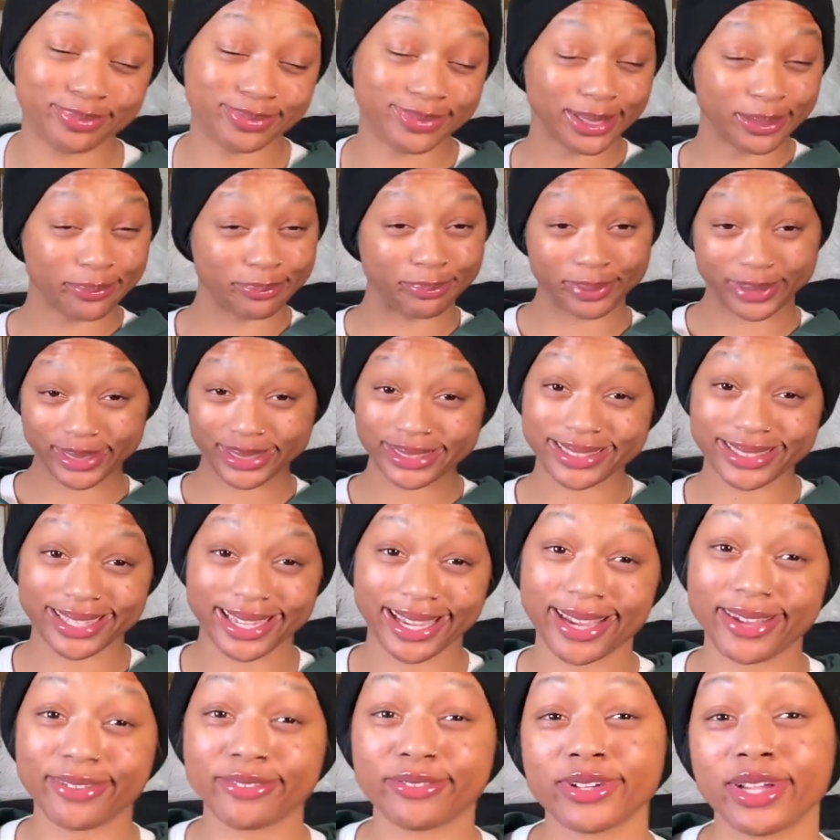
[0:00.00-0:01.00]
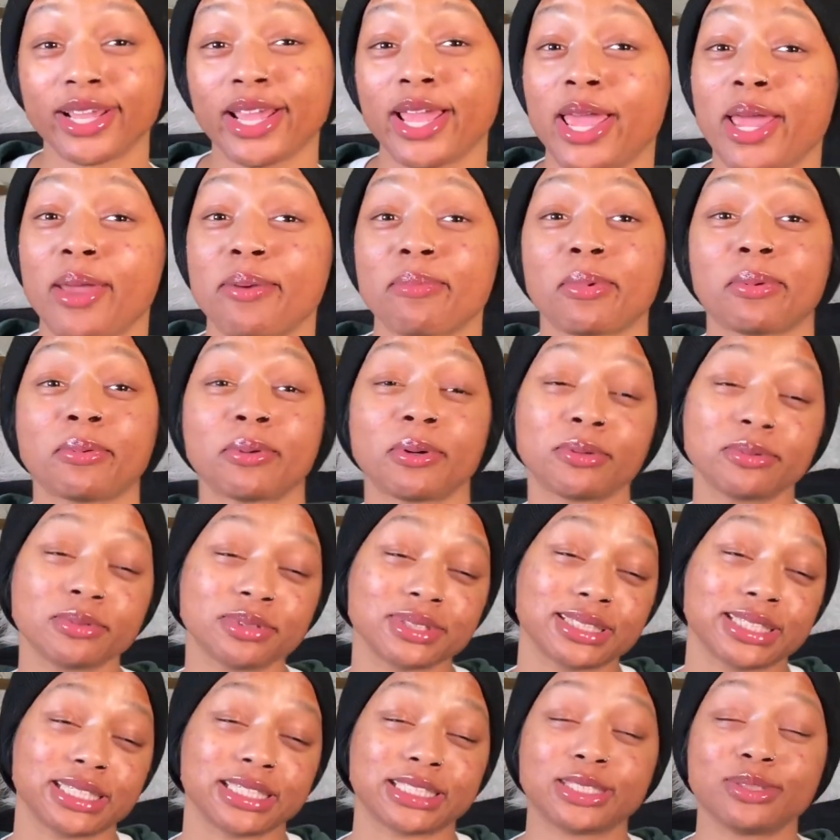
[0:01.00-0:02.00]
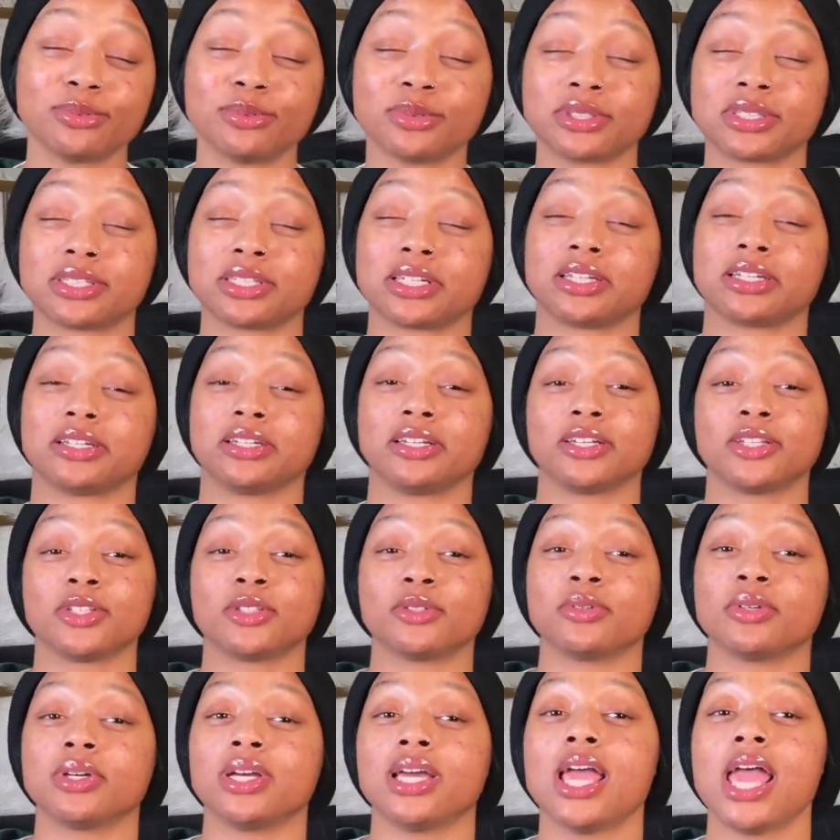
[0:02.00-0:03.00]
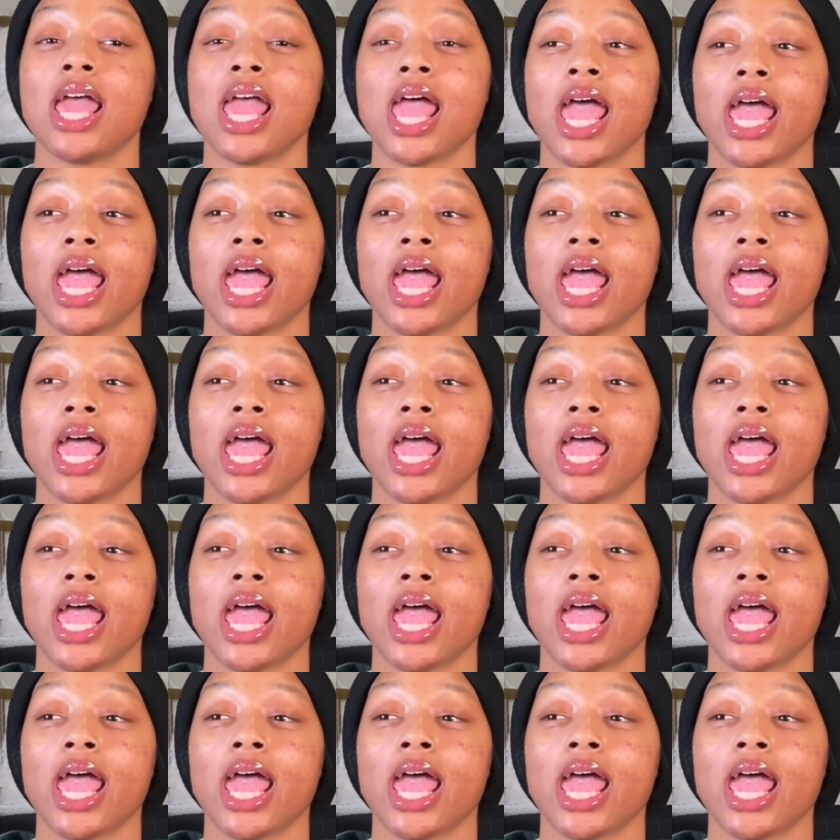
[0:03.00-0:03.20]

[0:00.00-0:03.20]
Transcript: The best they ever had. My mom was like, she wanted another one.